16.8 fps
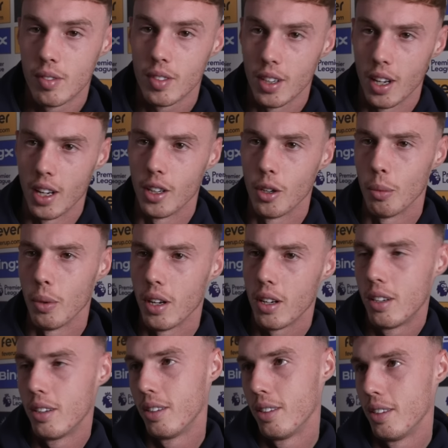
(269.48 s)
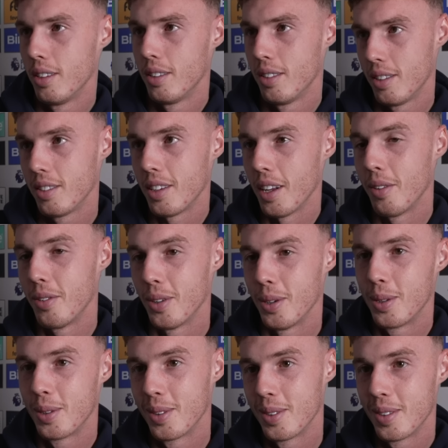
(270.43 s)
Yeah, up there.
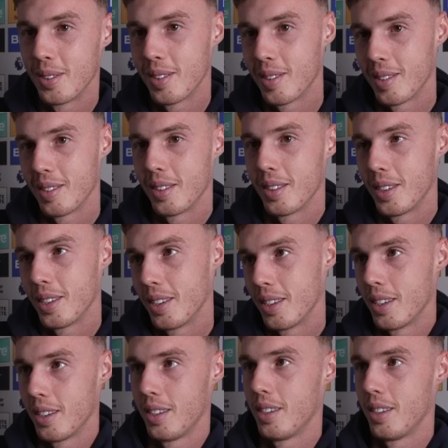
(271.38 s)
Definitely.